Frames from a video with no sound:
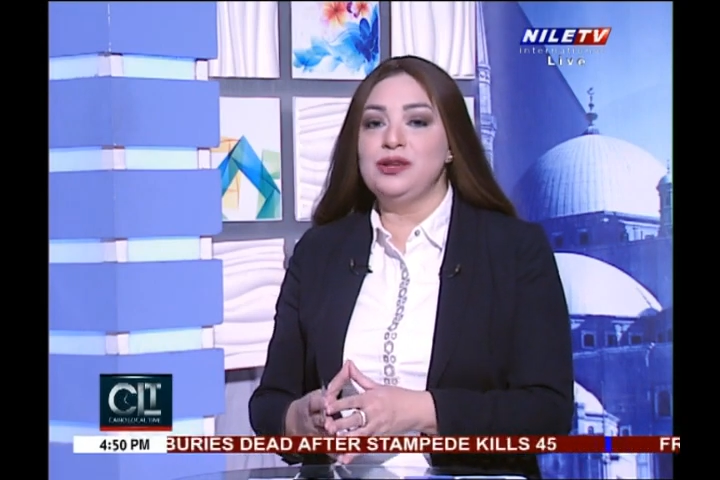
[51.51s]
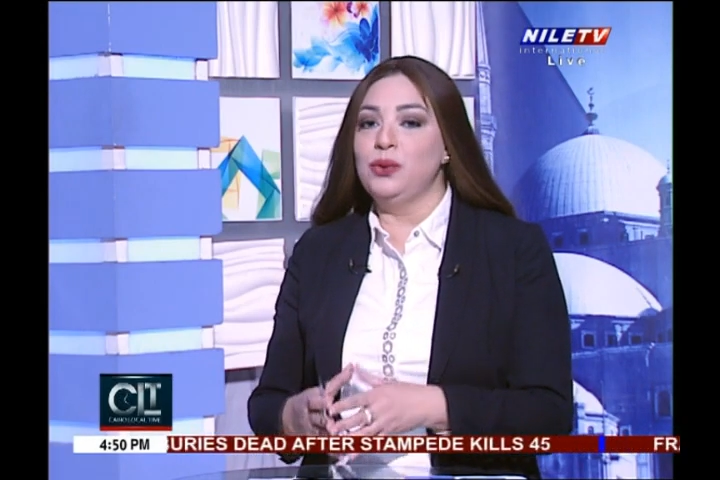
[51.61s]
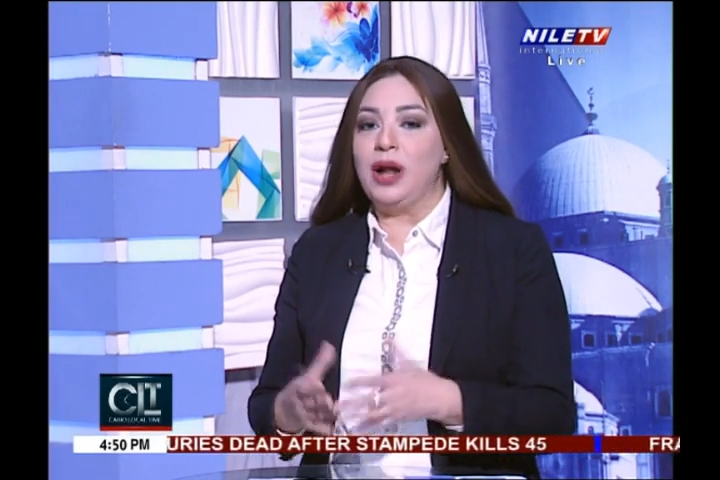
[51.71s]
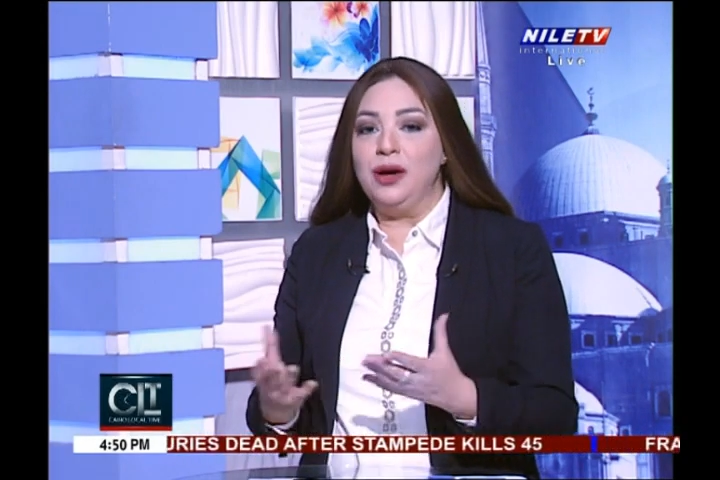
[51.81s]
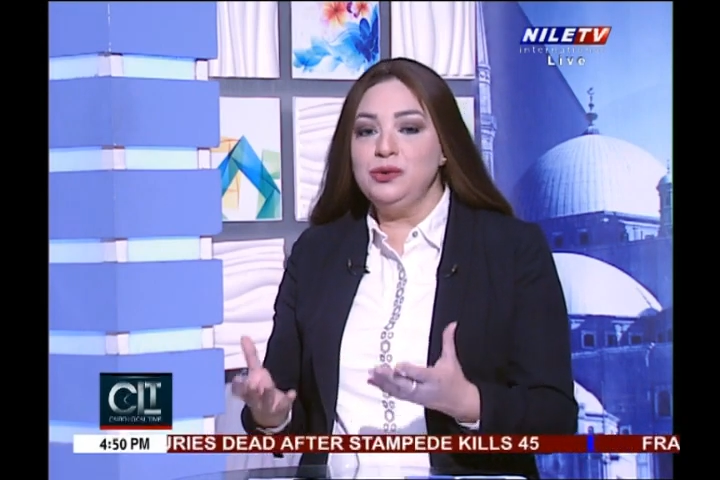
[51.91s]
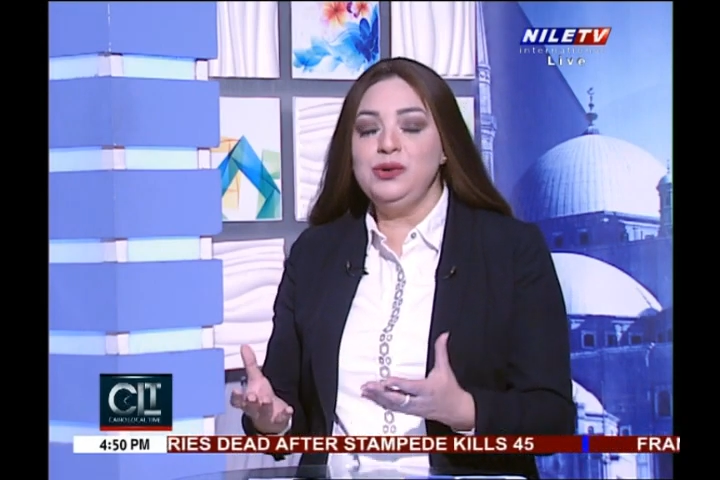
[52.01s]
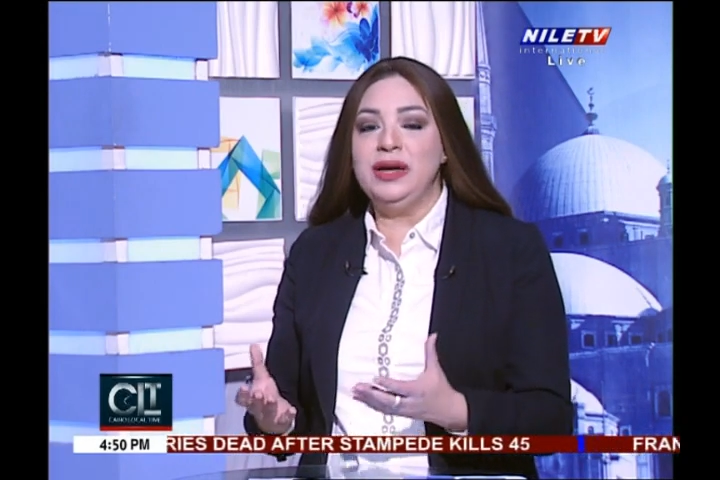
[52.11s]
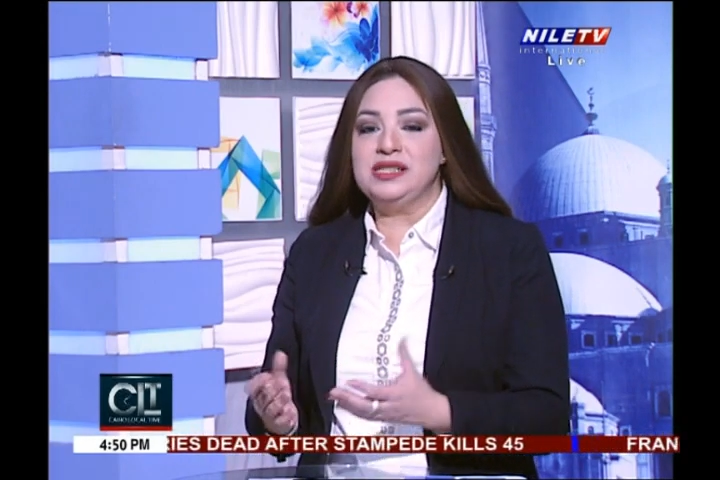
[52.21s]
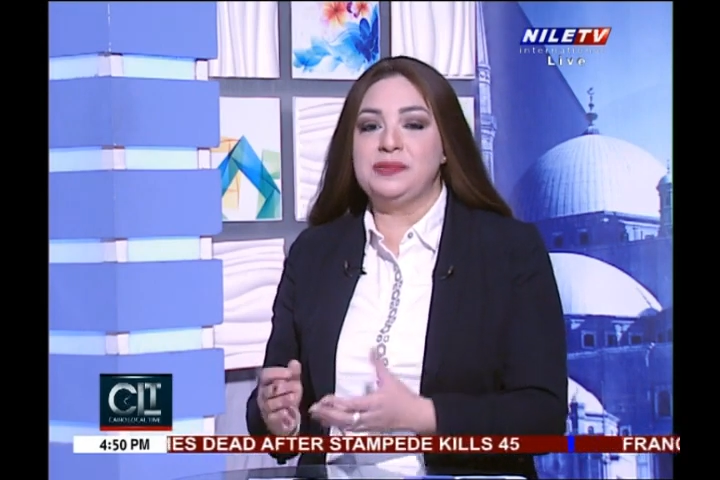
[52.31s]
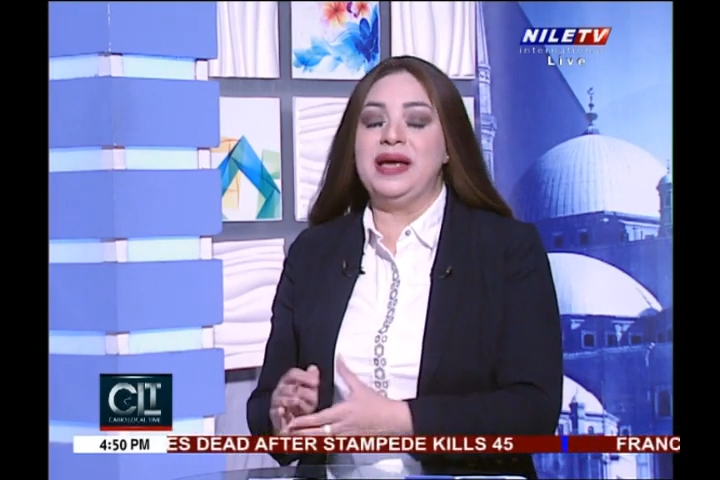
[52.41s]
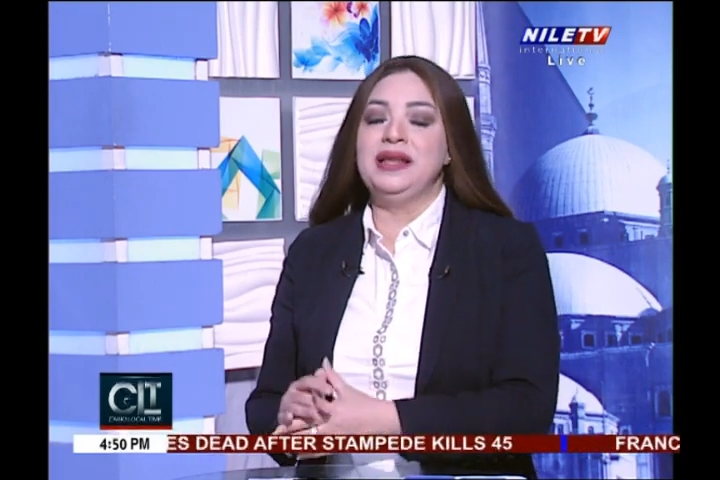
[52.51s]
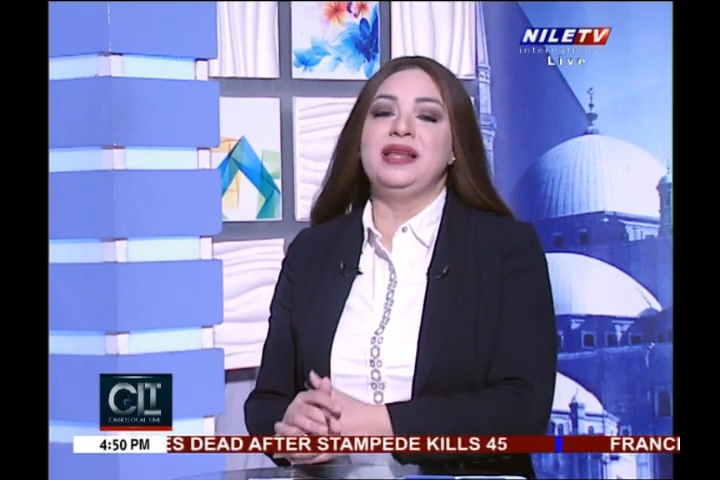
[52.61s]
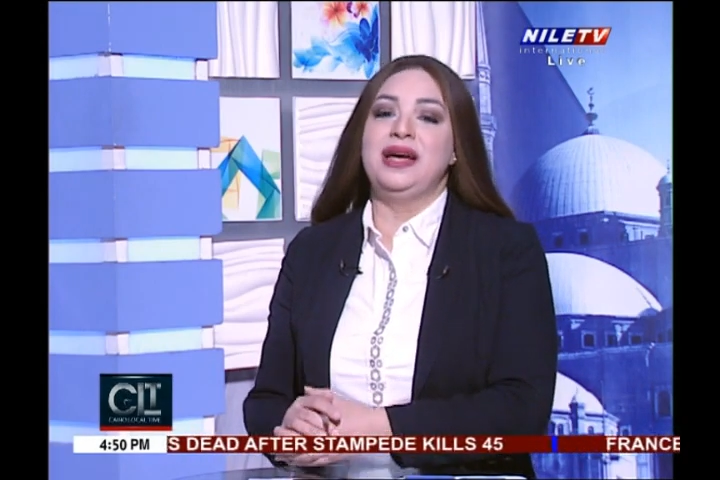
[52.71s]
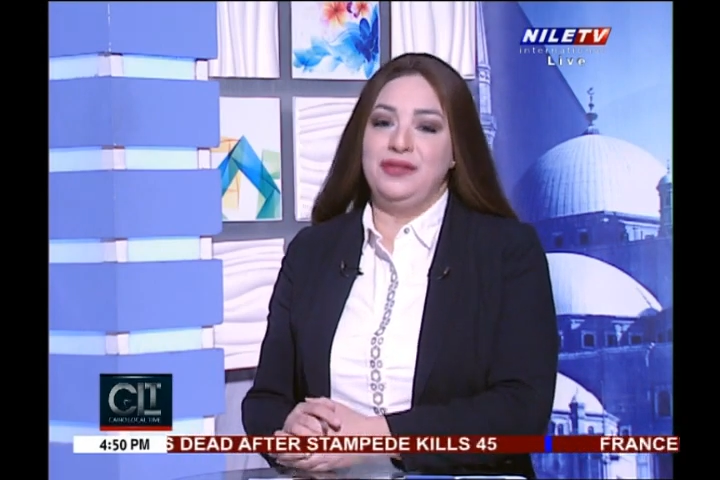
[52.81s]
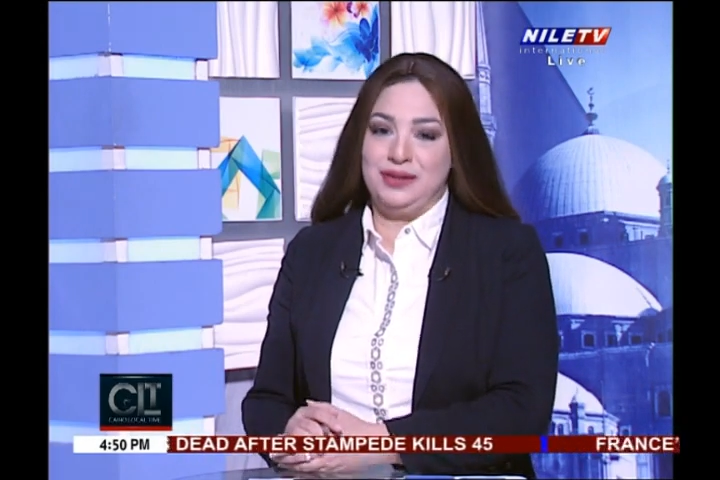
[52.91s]
or how do you
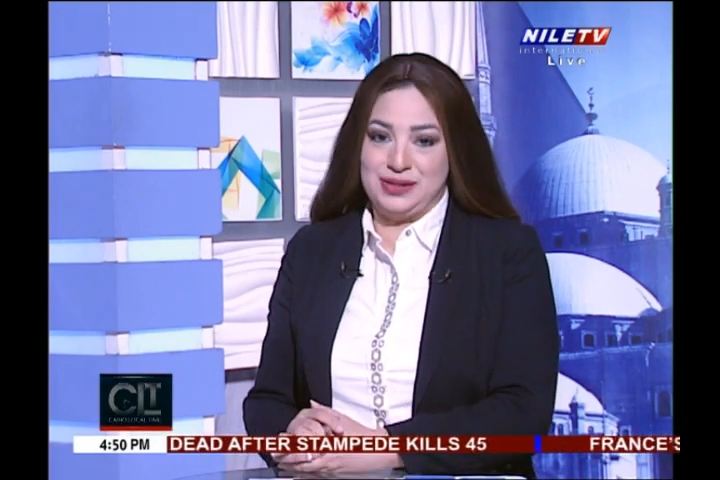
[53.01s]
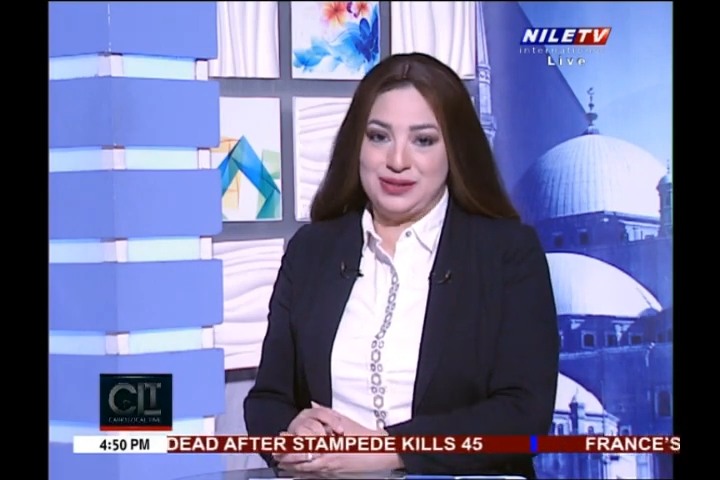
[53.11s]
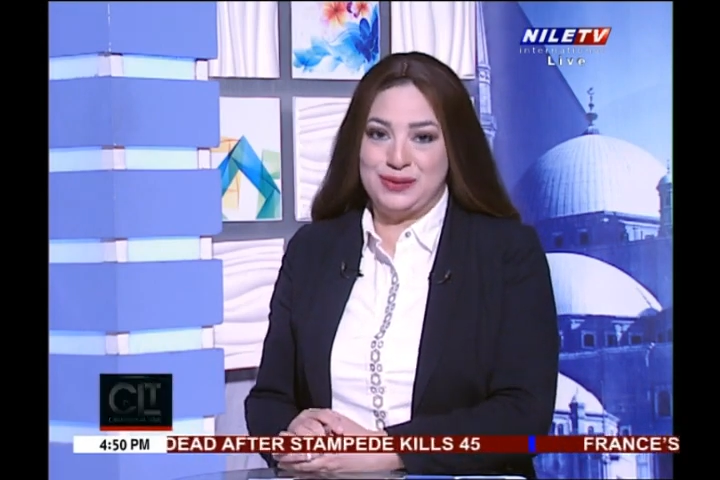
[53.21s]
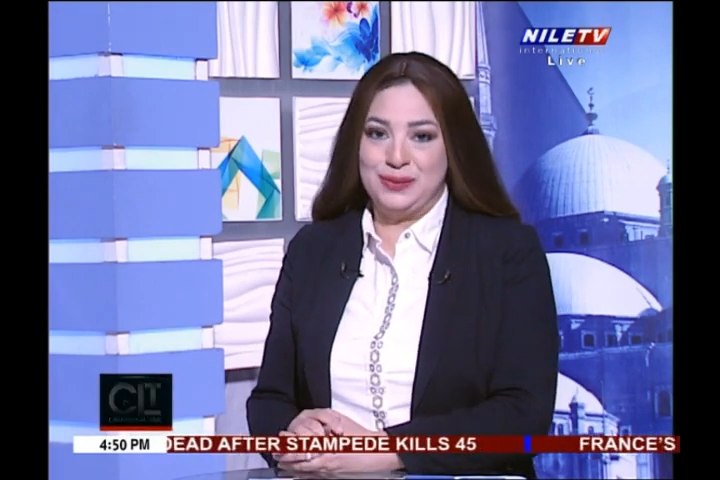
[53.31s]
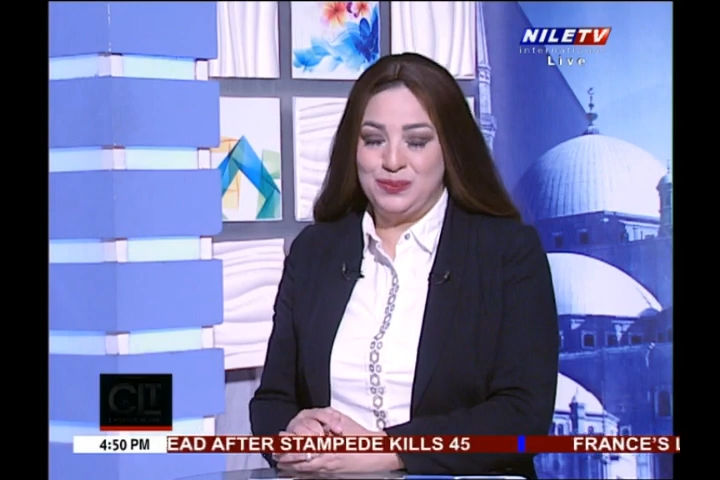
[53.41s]
explain this?